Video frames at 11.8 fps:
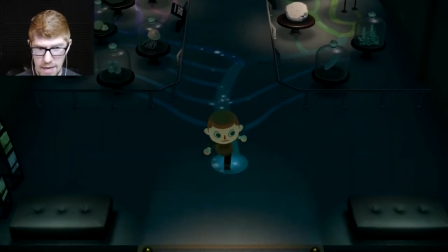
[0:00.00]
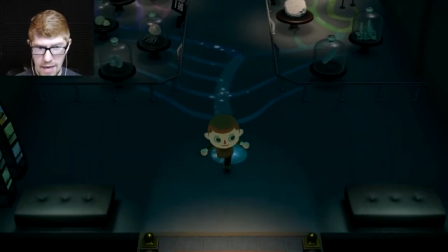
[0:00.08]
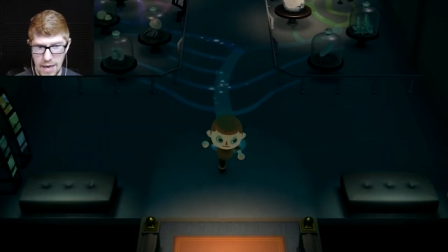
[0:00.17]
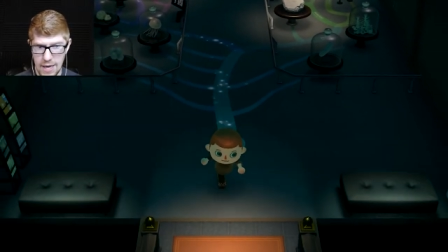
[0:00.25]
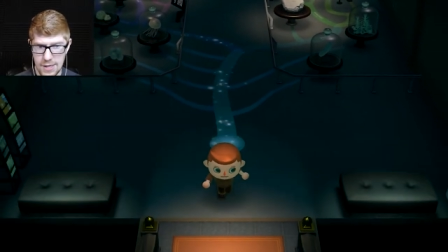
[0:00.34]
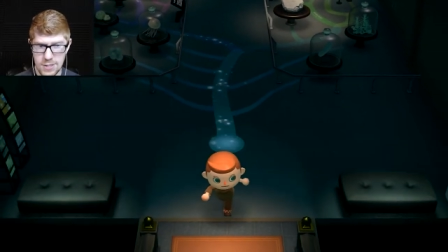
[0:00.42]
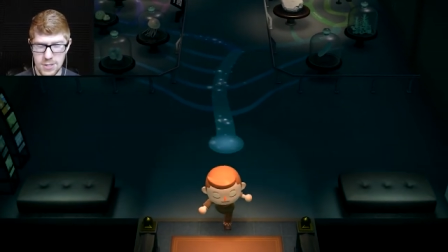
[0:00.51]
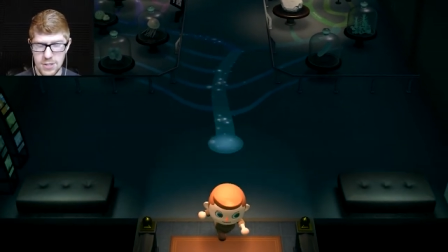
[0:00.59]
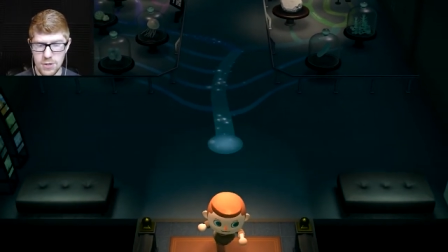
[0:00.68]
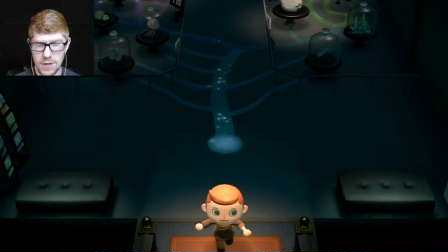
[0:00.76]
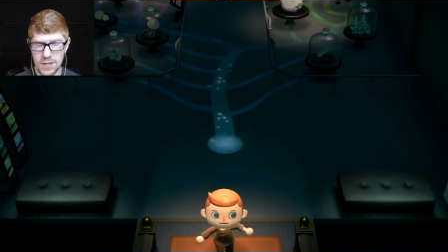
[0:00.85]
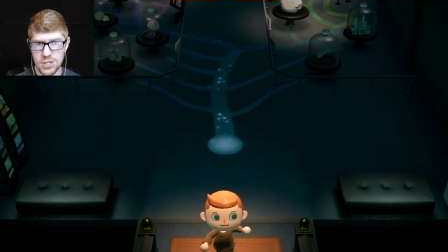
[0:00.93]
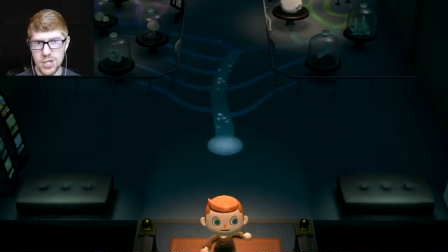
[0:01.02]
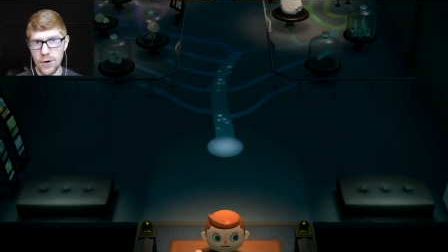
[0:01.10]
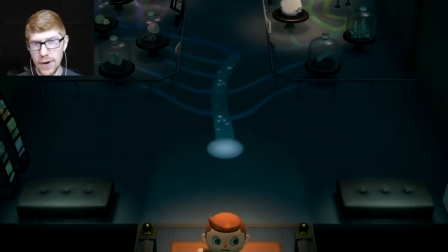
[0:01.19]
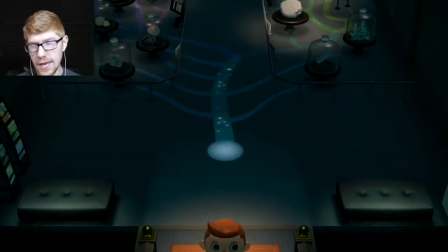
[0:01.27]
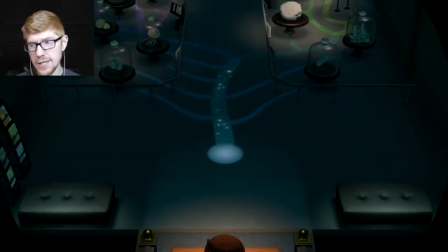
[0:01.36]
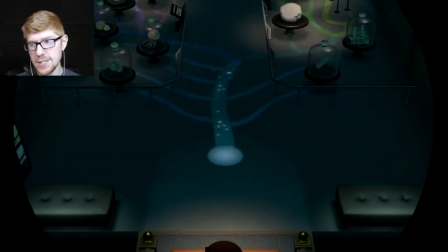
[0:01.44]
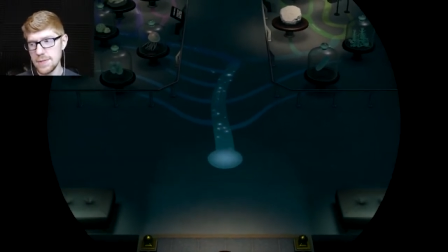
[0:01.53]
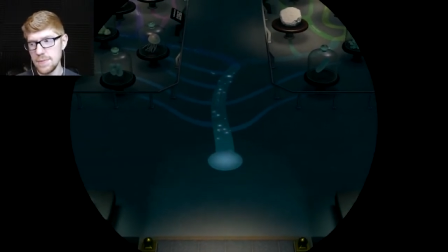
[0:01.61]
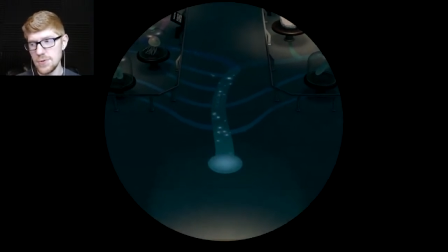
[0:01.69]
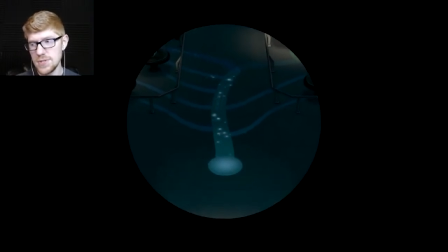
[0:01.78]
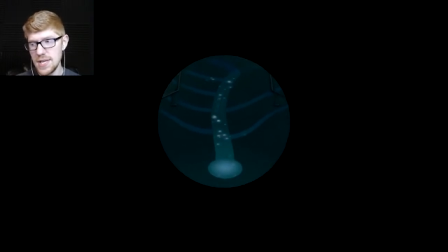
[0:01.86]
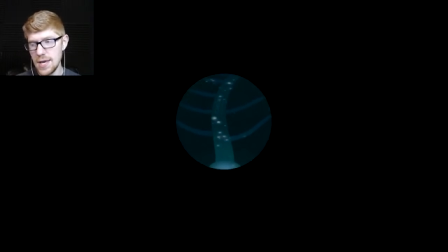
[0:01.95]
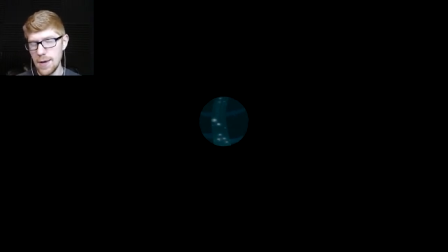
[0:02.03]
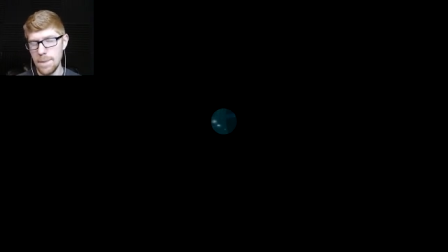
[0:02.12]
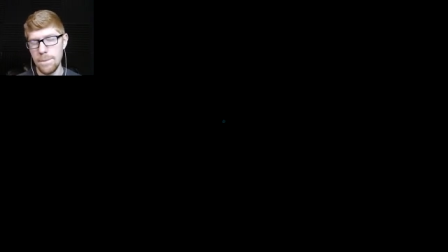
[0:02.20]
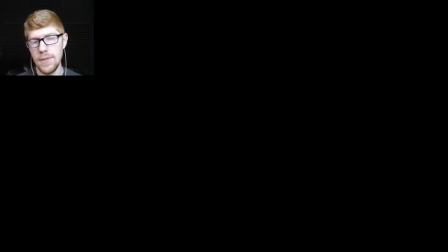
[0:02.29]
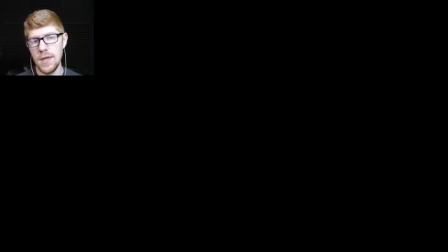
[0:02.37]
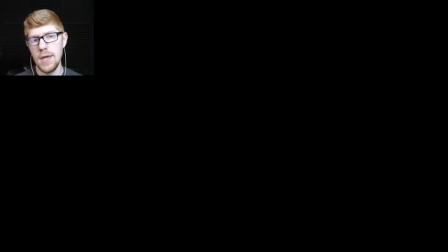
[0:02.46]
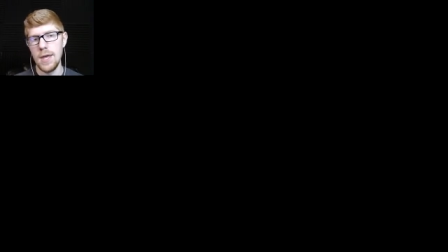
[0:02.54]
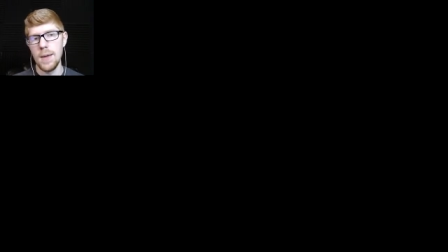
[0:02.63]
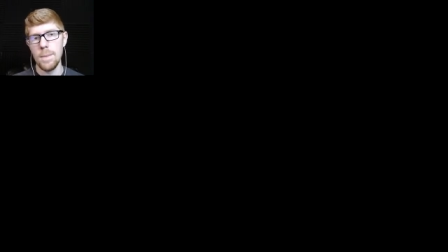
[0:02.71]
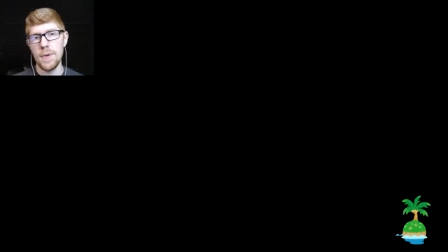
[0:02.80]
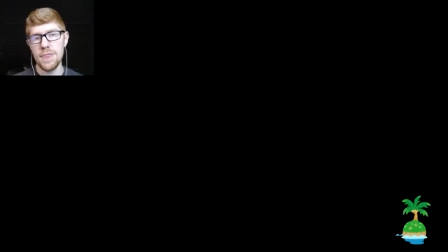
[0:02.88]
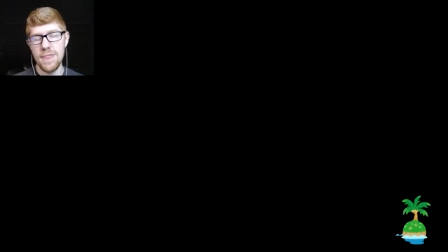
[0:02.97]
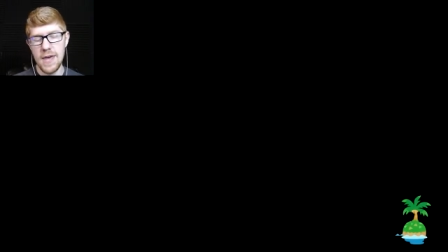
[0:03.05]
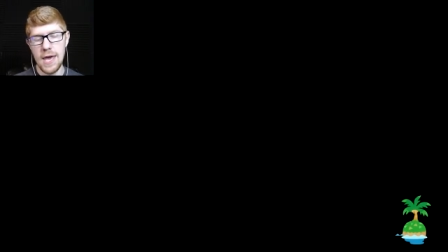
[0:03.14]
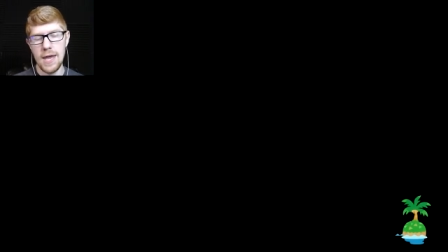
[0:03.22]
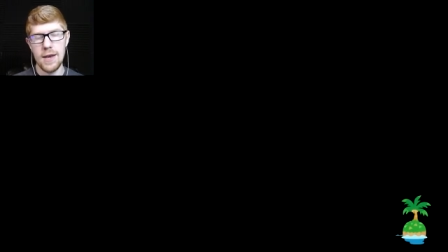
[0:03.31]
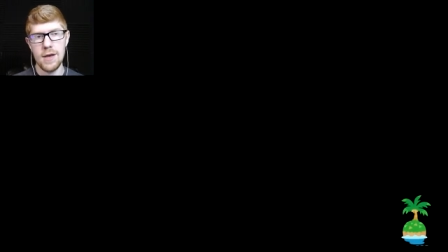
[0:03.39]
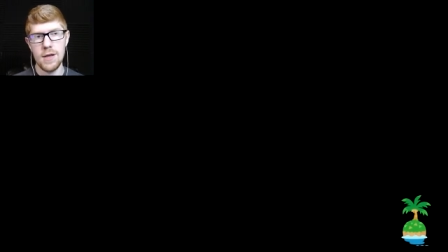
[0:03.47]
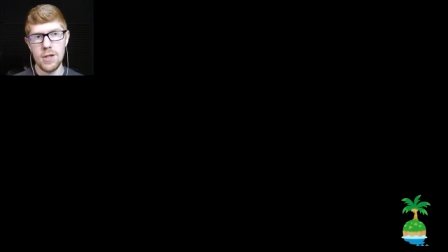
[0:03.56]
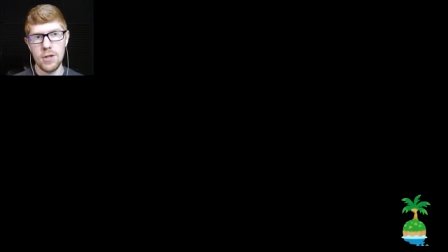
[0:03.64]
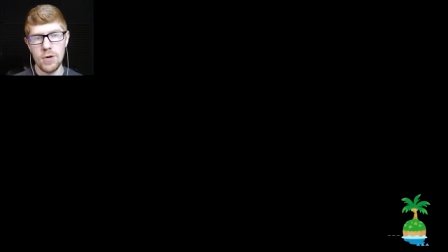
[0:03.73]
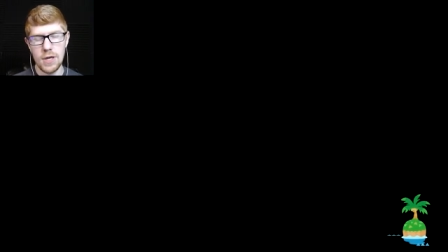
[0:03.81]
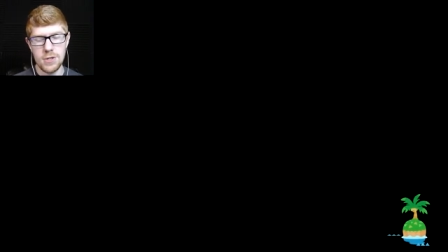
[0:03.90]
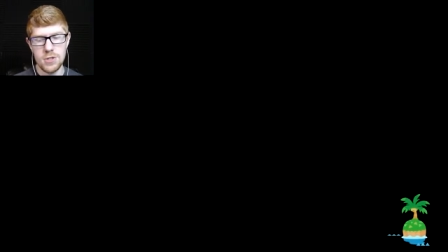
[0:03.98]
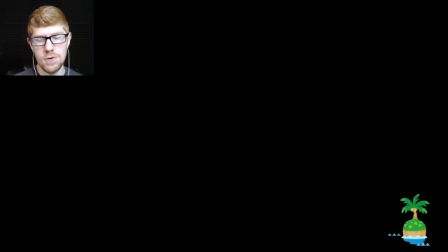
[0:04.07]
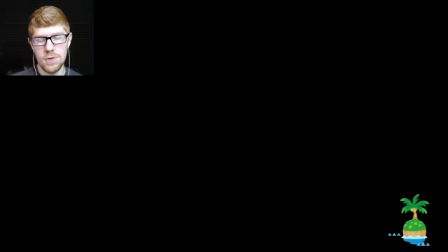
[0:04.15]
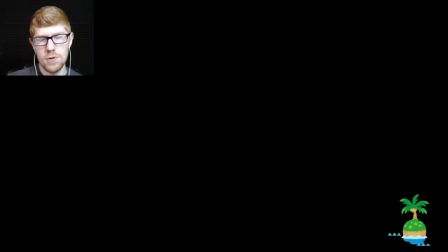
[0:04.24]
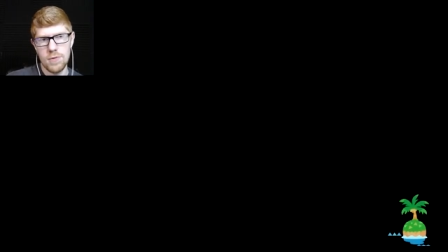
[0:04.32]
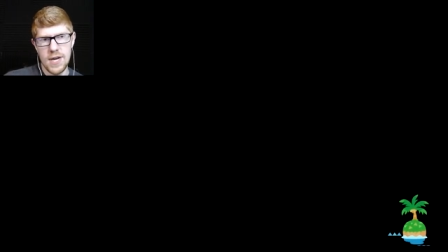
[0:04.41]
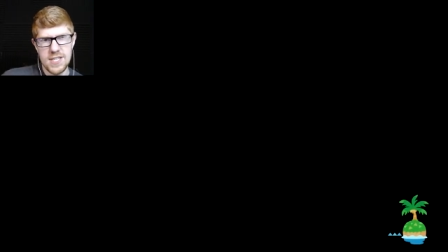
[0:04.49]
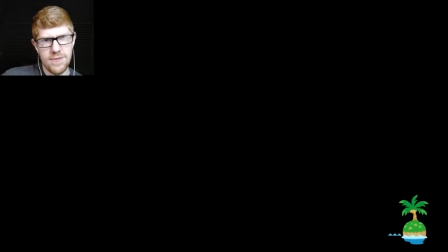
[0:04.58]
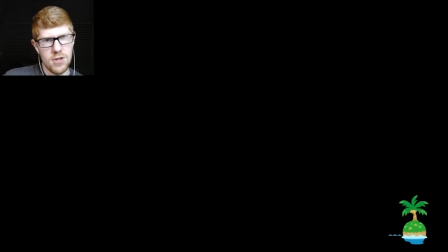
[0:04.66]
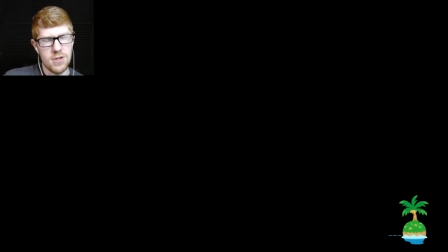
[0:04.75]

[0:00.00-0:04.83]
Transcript: and you can donate it to the museum, but then you can do the rest of it.